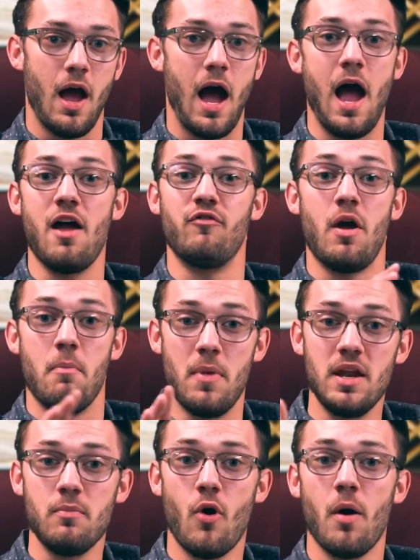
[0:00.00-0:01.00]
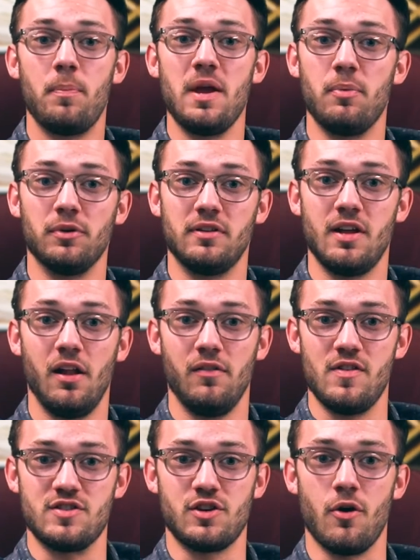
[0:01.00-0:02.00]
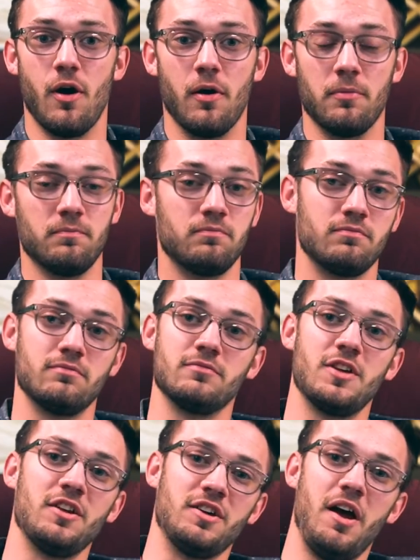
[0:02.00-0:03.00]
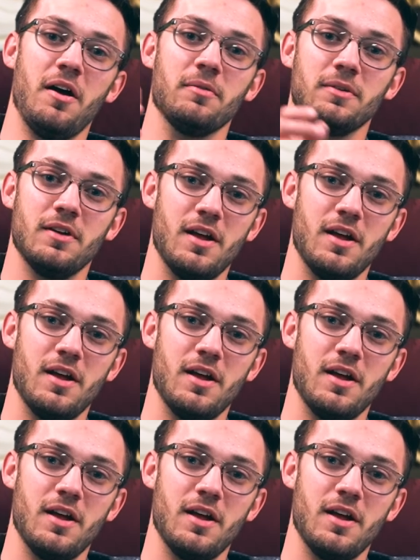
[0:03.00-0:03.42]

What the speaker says: I have many more people to tell of this cure. Ta-ta!